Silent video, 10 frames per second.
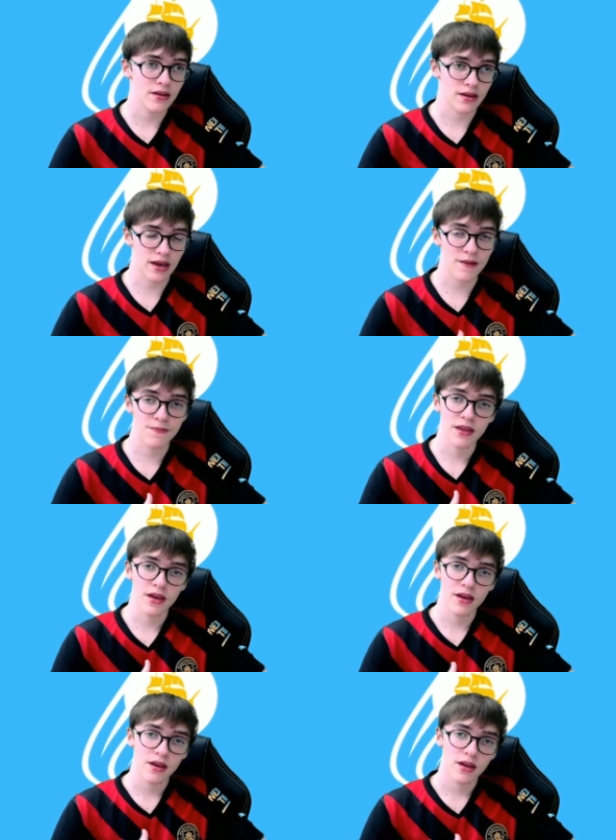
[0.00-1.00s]
Okay,
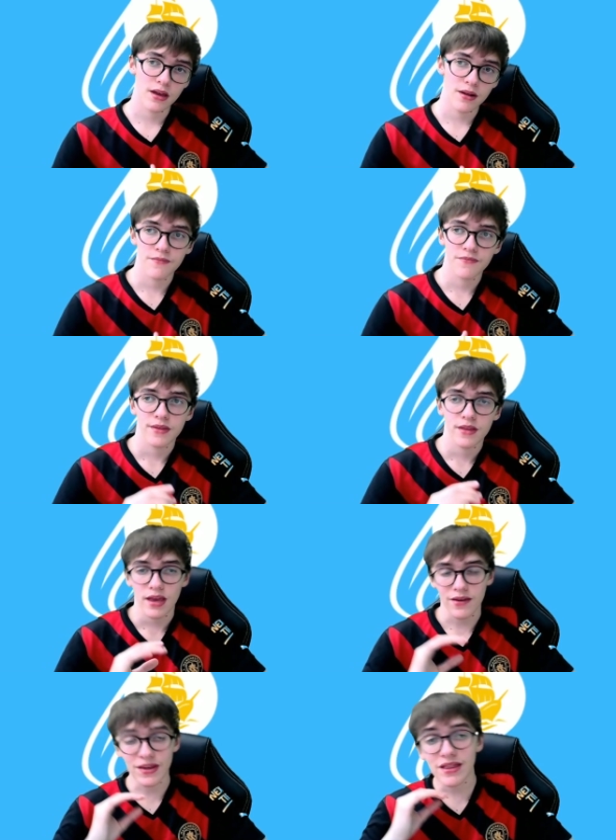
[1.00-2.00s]

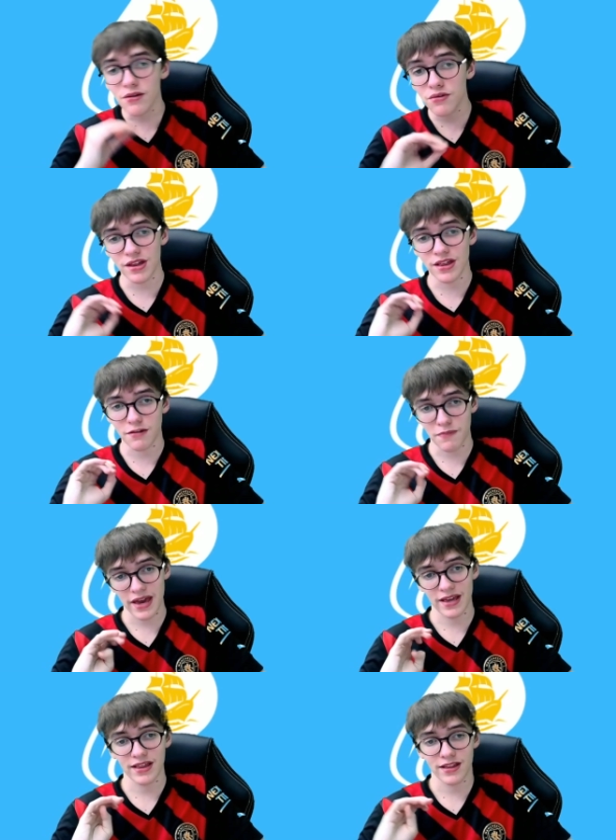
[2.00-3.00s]
if he loses his
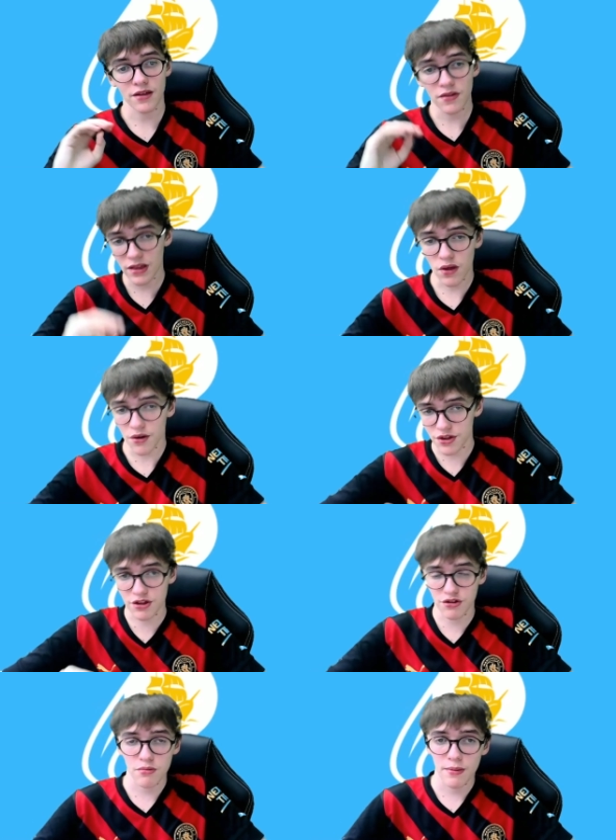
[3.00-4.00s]
pace, he suddenly lost
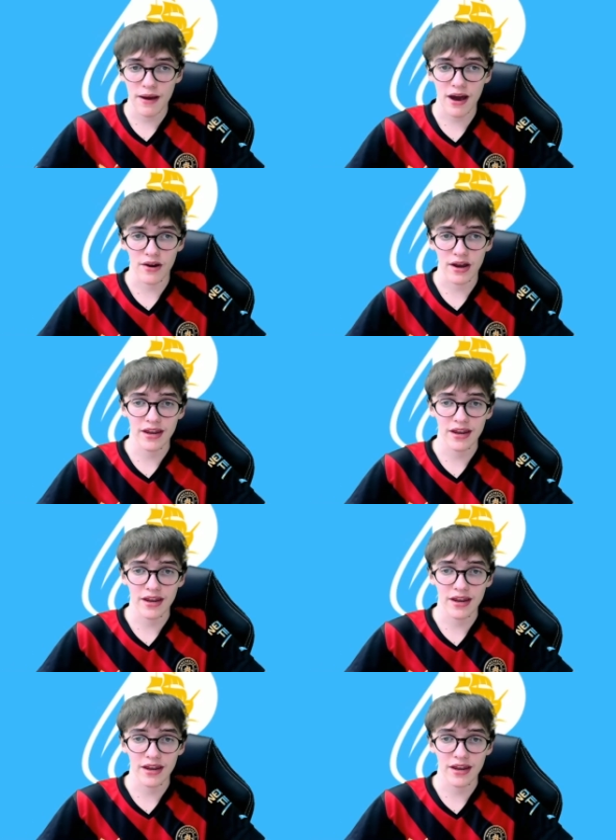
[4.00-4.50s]
his superpower,